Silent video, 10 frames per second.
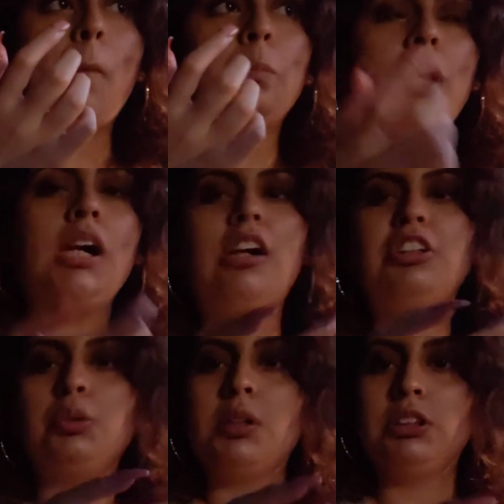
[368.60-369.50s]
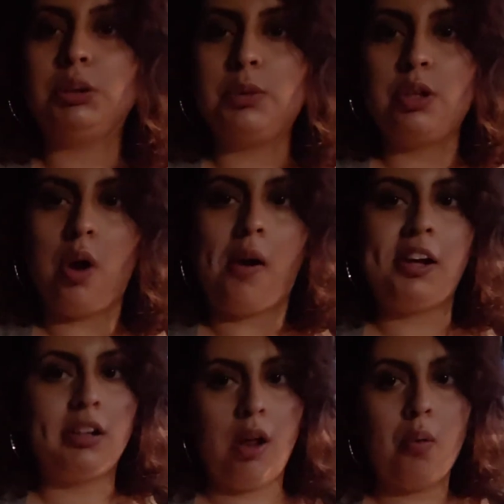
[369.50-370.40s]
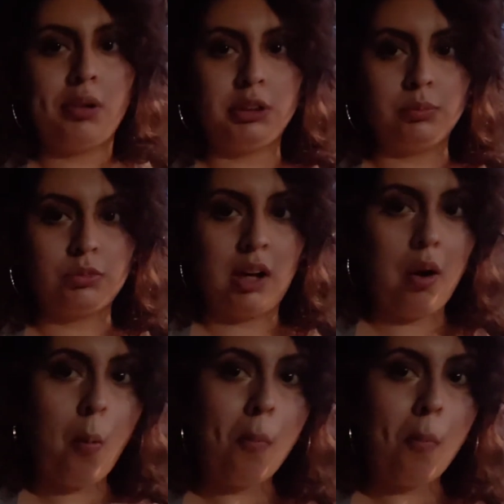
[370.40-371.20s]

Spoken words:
But I just wanted to be hanging out with him, right?